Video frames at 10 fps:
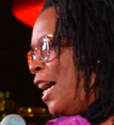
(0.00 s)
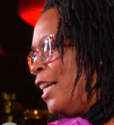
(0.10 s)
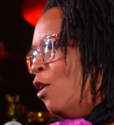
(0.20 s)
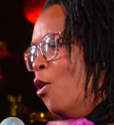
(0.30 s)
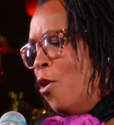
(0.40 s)
light
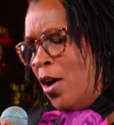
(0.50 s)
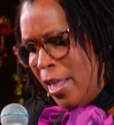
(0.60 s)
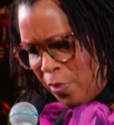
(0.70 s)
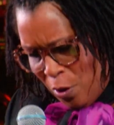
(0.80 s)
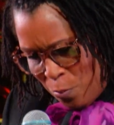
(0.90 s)

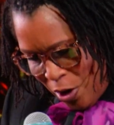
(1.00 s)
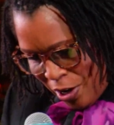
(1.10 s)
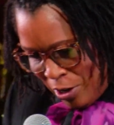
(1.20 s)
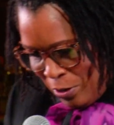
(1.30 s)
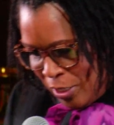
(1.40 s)
on the
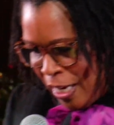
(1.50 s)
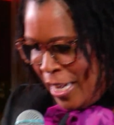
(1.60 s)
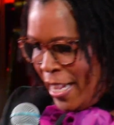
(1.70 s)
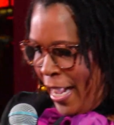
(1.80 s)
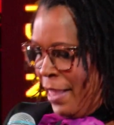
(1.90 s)
world,
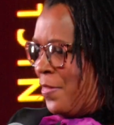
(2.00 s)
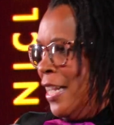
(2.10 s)
and